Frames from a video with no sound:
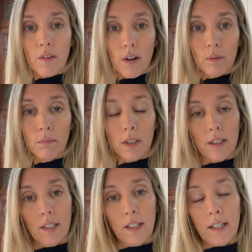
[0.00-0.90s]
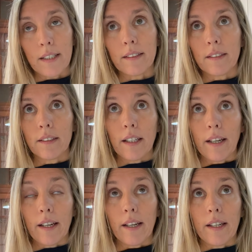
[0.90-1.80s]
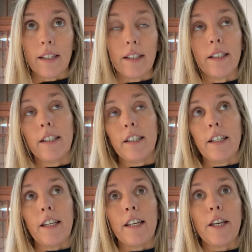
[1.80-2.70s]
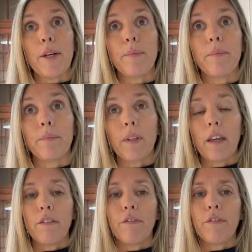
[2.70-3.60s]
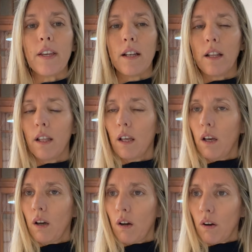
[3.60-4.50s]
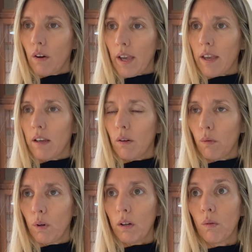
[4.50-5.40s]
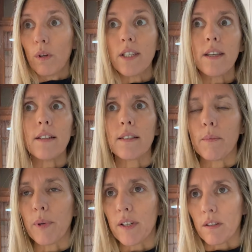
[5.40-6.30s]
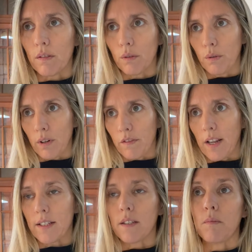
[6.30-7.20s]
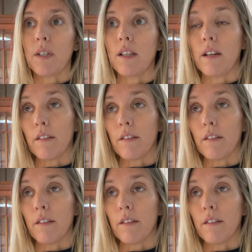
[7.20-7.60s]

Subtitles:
around me, and I feel, okay, which is the person who reflects me